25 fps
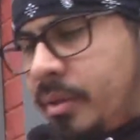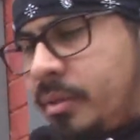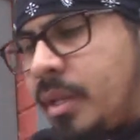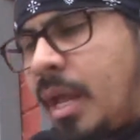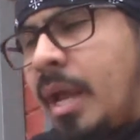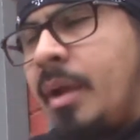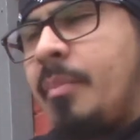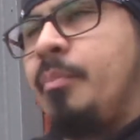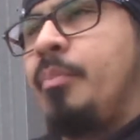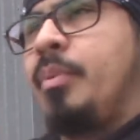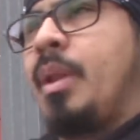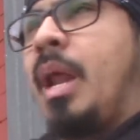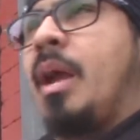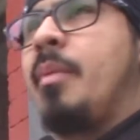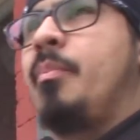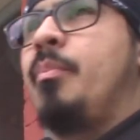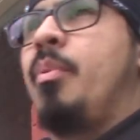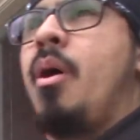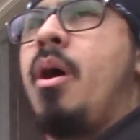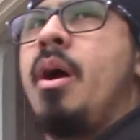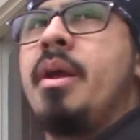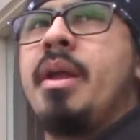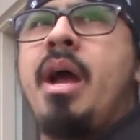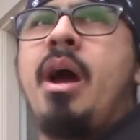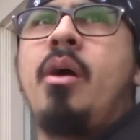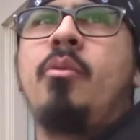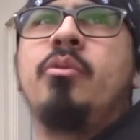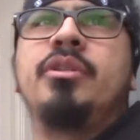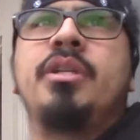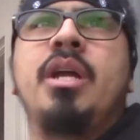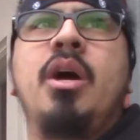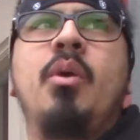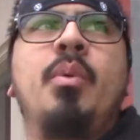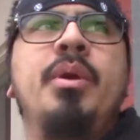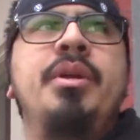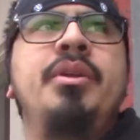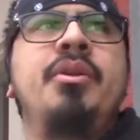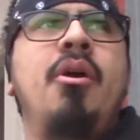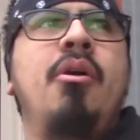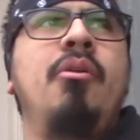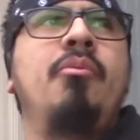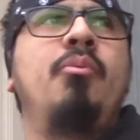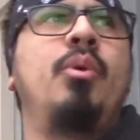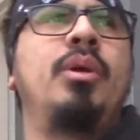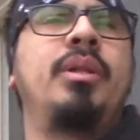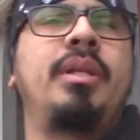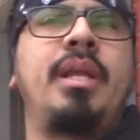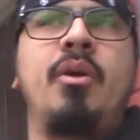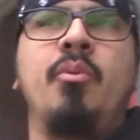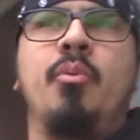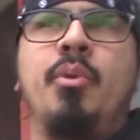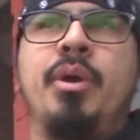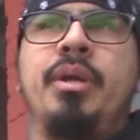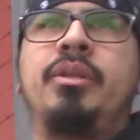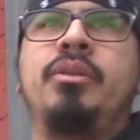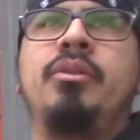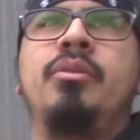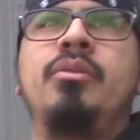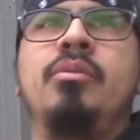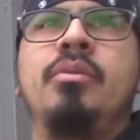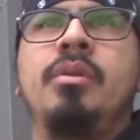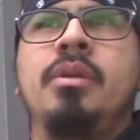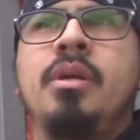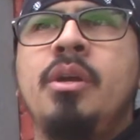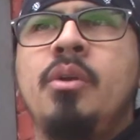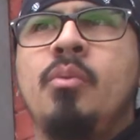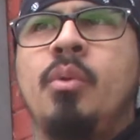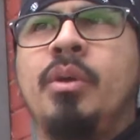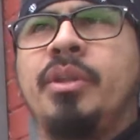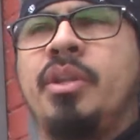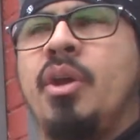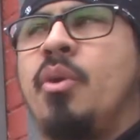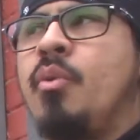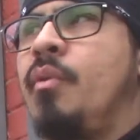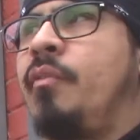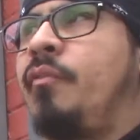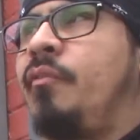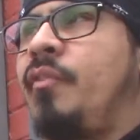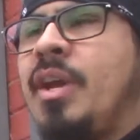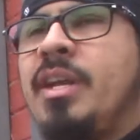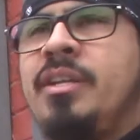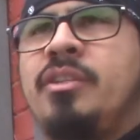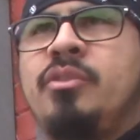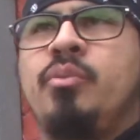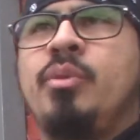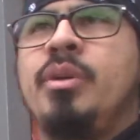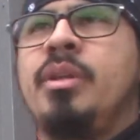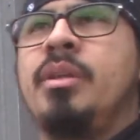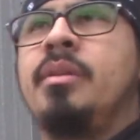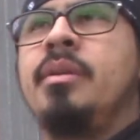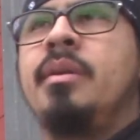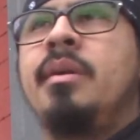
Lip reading: like Paul, Yahushua, we know what they went through, what they were faced with.